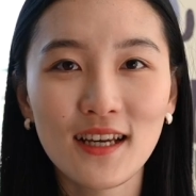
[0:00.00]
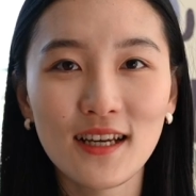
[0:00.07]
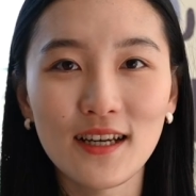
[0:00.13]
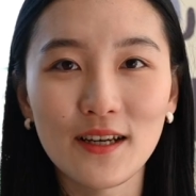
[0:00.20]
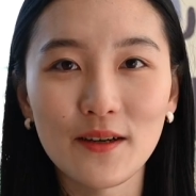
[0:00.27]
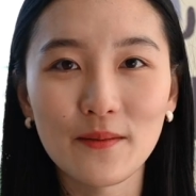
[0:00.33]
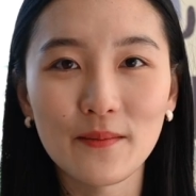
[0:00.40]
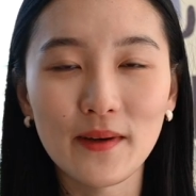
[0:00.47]

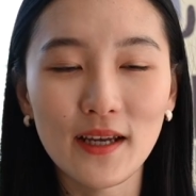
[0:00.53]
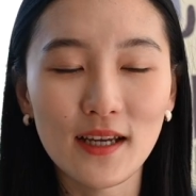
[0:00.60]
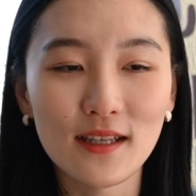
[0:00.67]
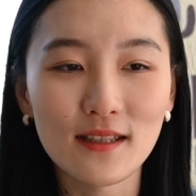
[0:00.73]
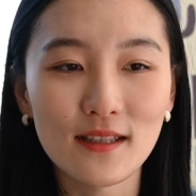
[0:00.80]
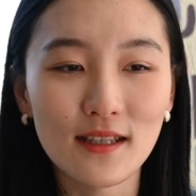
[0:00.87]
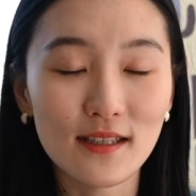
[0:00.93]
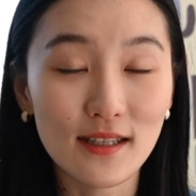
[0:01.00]

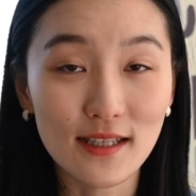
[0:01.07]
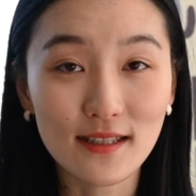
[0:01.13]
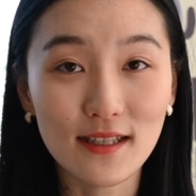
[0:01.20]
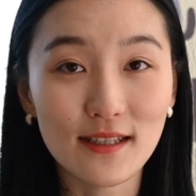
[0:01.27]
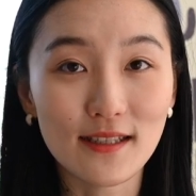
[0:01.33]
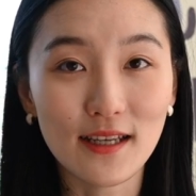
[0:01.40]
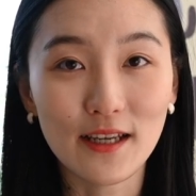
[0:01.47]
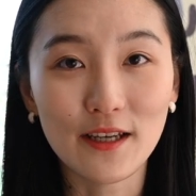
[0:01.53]
And this
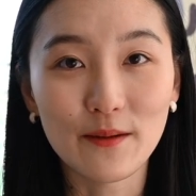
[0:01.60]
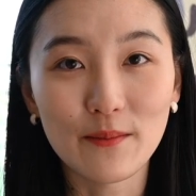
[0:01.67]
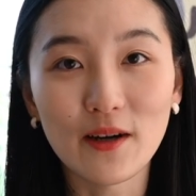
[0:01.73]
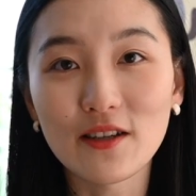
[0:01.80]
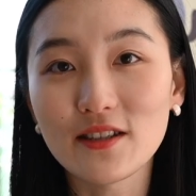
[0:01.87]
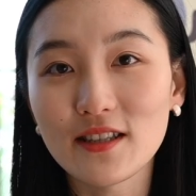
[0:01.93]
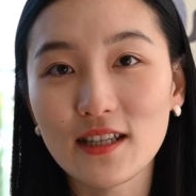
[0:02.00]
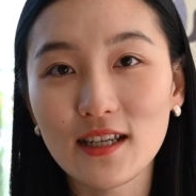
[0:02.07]
is a
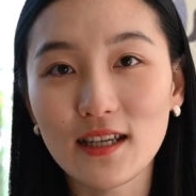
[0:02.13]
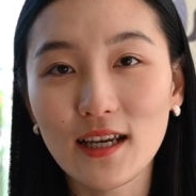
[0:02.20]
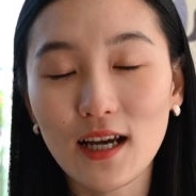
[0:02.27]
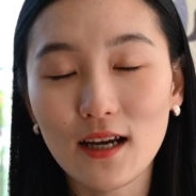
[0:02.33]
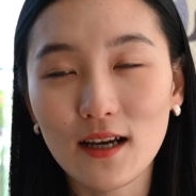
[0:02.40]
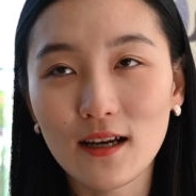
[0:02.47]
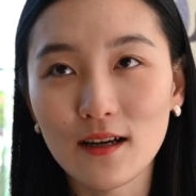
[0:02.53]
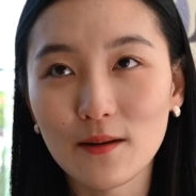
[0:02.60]
monthly
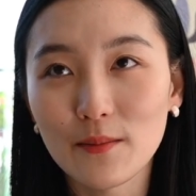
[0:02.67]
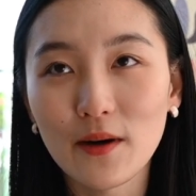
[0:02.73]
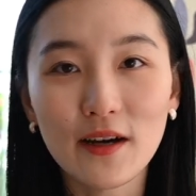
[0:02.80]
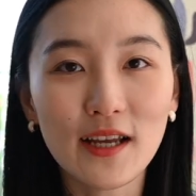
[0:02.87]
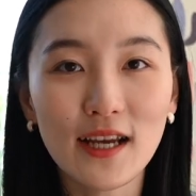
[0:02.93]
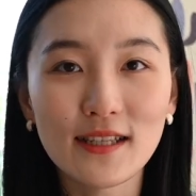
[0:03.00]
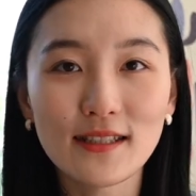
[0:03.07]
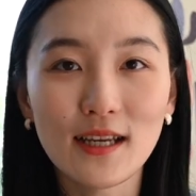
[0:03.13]

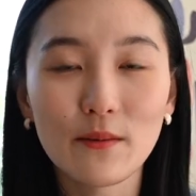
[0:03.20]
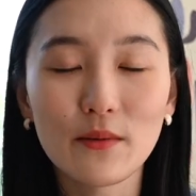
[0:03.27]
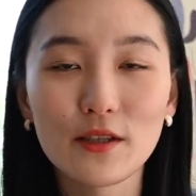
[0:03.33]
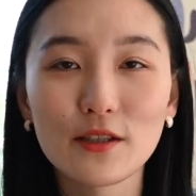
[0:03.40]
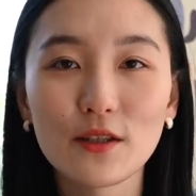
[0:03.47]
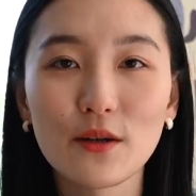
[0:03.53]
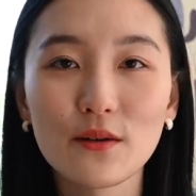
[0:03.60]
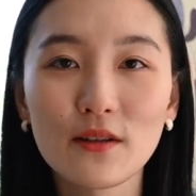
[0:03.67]
podcast
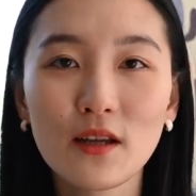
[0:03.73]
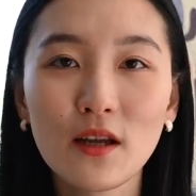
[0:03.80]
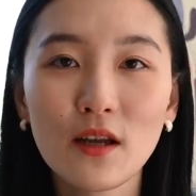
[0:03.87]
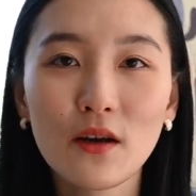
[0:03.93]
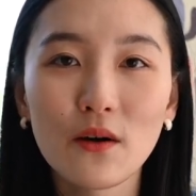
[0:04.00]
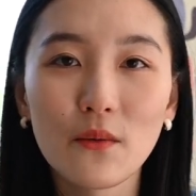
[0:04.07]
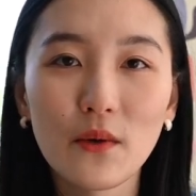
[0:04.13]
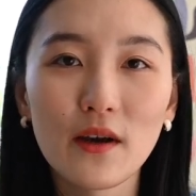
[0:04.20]
episode
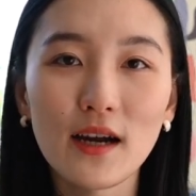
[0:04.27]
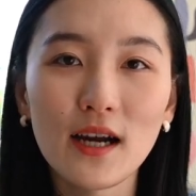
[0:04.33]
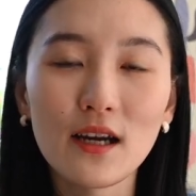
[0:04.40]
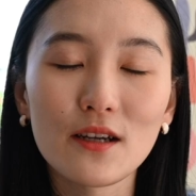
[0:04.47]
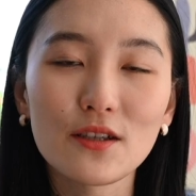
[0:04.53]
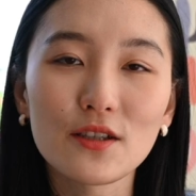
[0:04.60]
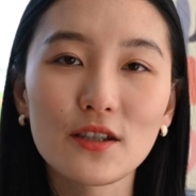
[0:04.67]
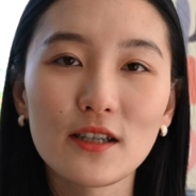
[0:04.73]
where
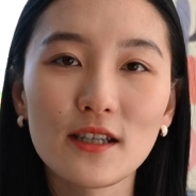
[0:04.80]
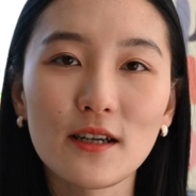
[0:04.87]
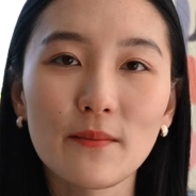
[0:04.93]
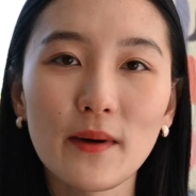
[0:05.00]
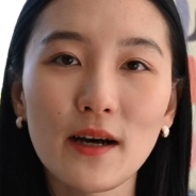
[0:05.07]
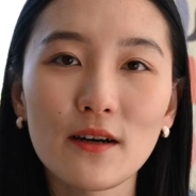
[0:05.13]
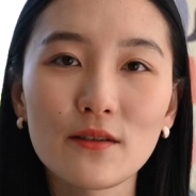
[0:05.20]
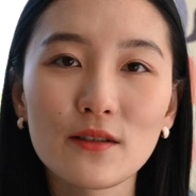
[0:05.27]
I share
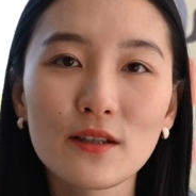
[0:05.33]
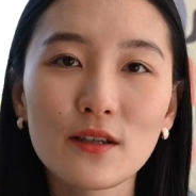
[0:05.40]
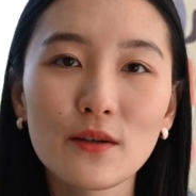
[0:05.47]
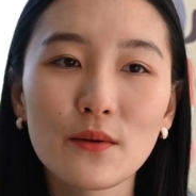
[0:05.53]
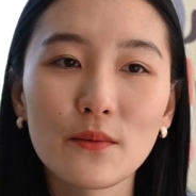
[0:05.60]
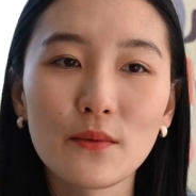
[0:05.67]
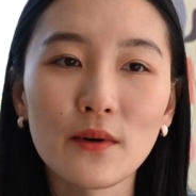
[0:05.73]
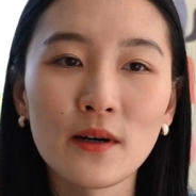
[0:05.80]
about
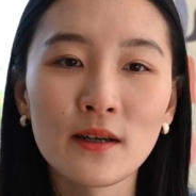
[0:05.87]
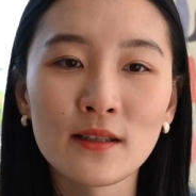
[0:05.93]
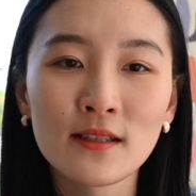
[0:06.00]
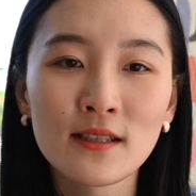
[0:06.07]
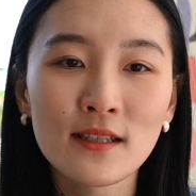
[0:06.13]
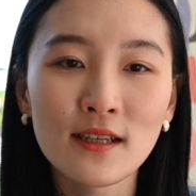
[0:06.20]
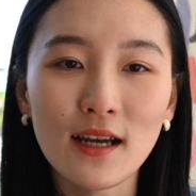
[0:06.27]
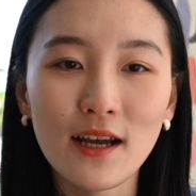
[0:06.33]

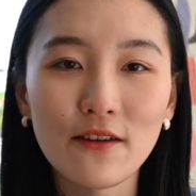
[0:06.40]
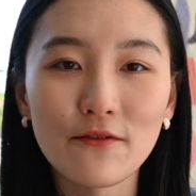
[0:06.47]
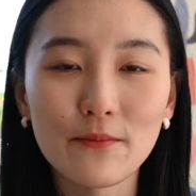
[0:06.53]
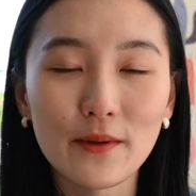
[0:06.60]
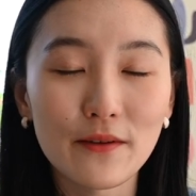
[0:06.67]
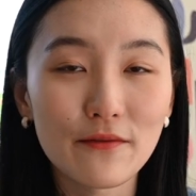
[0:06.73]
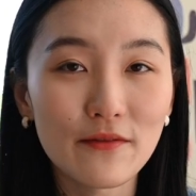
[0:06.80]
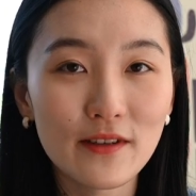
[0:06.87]
what I've
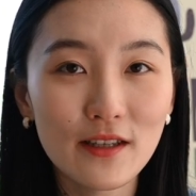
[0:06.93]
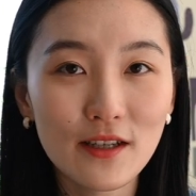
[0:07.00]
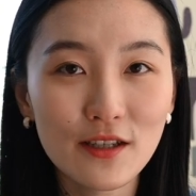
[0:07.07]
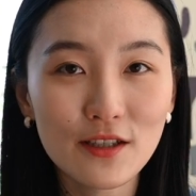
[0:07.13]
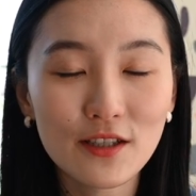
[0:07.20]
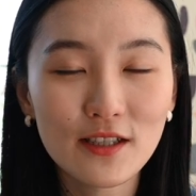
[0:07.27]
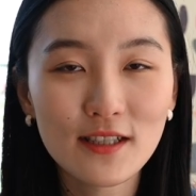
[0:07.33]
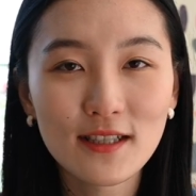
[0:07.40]
been
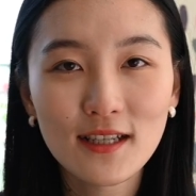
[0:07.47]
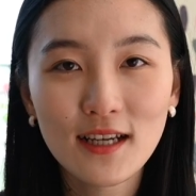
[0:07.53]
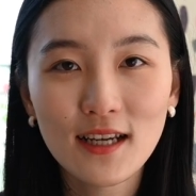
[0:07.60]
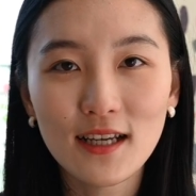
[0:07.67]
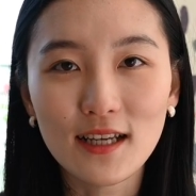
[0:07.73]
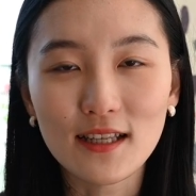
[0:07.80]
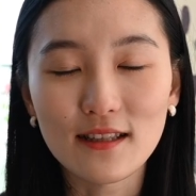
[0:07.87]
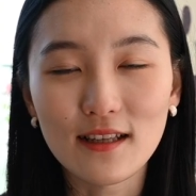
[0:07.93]
finished
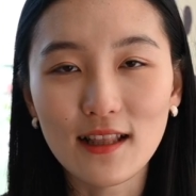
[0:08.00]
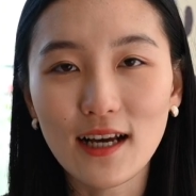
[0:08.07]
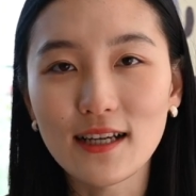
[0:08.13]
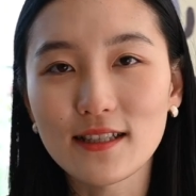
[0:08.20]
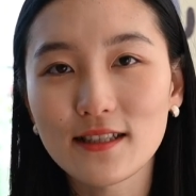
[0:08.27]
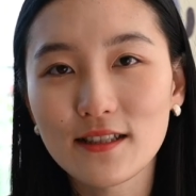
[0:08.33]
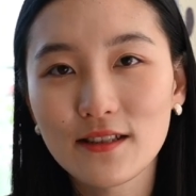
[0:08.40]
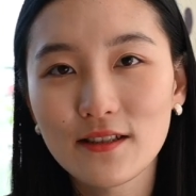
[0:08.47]
in the
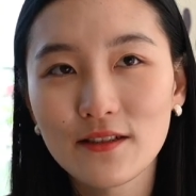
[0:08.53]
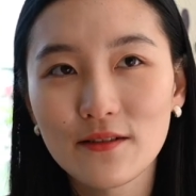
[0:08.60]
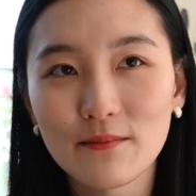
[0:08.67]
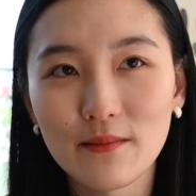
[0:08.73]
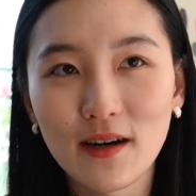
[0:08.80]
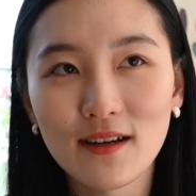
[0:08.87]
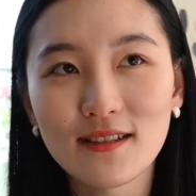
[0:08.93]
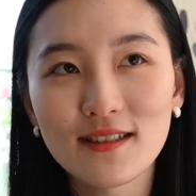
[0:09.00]
last
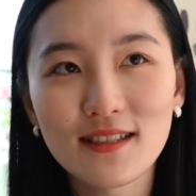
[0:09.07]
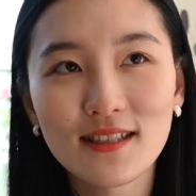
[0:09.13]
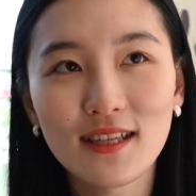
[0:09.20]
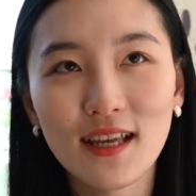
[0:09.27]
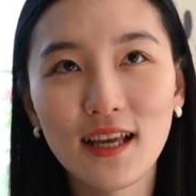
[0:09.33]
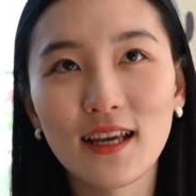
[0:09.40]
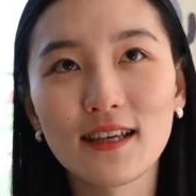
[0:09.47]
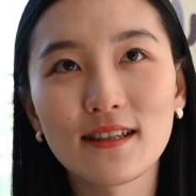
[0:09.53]
months,
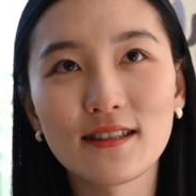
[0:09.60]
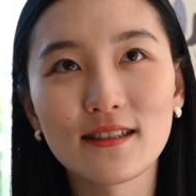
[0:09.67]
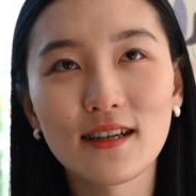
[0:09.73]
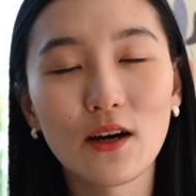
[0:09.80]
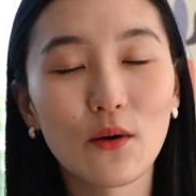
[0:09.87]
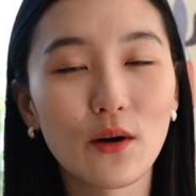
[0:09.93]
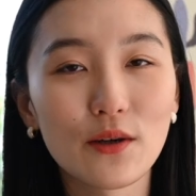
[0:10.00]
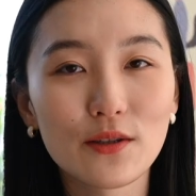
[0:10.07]
and
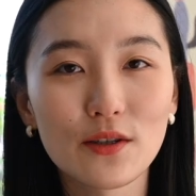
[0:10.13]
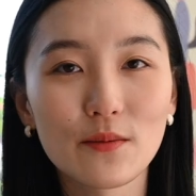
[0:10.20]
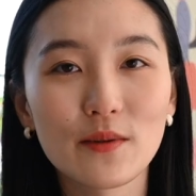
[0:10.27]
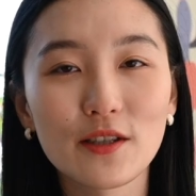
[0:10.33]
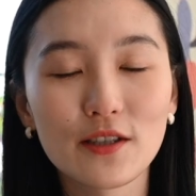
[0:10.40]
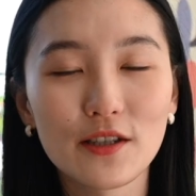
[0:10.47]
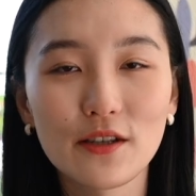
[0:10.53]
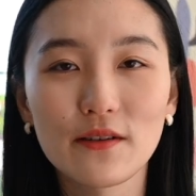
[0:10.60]
I'll also be
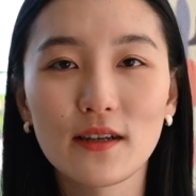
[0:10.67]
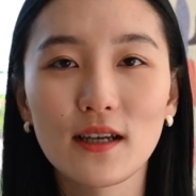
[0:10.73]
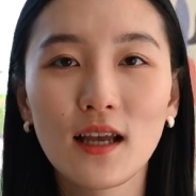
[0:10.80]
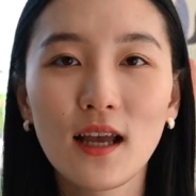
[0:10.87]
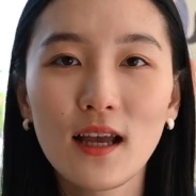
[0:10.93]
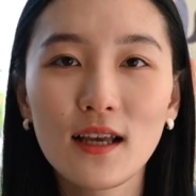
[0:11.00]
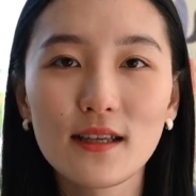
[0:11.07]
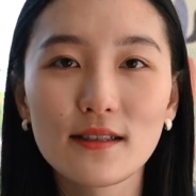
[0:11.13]
sharing
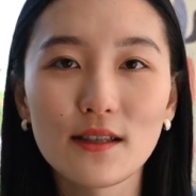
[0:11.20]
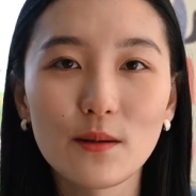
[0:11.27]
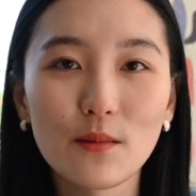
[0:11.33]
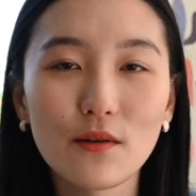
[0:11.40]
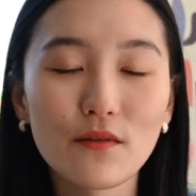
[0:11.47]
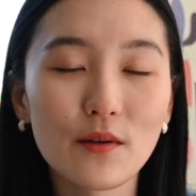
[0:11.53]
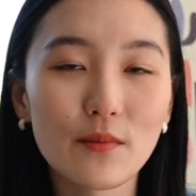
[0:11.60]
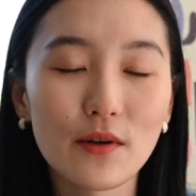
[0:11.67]
some
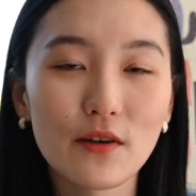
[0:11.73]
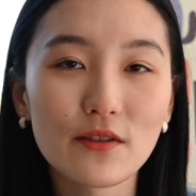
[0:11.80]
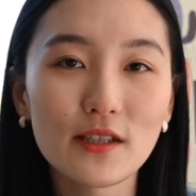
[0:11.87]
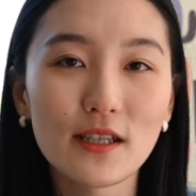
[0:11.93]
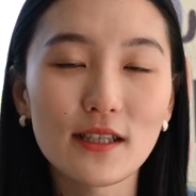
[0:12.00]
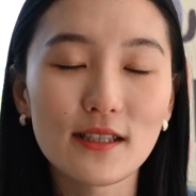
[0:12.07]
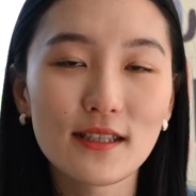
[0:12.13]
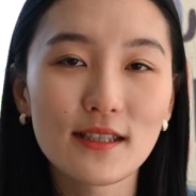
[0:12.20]
of the
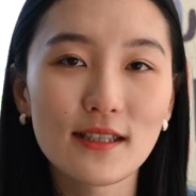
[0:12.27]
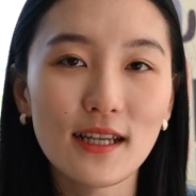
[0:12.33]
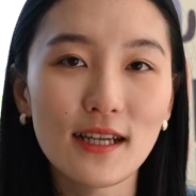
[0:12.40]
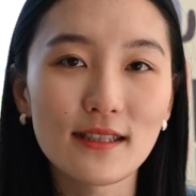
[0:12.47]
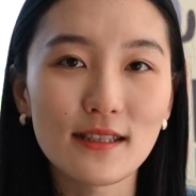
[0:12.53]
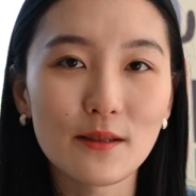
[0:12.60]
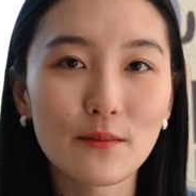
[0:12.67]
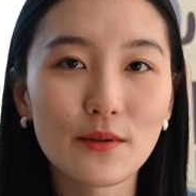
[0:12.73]
projects
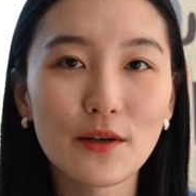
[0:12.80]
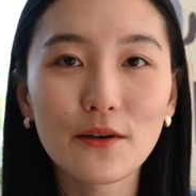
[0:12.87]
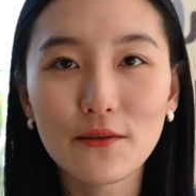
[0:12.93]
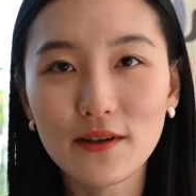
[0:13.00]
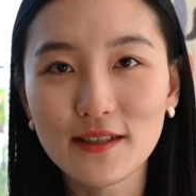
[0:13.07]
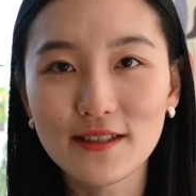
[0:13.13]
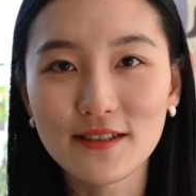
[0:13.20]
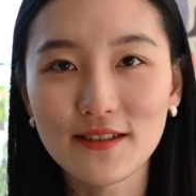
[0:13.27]
that's in
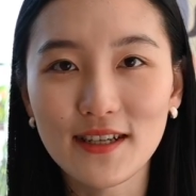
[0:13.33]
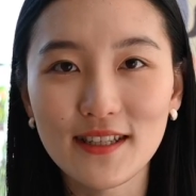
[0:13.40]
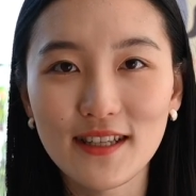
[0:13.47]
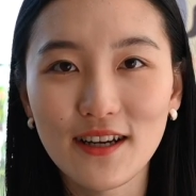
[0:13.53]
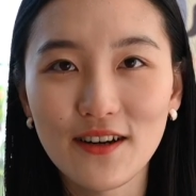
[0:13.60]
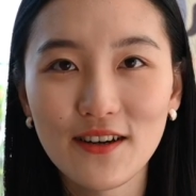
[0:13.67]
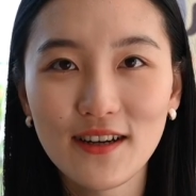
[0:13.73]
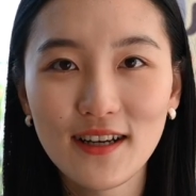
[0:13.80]
progress right now.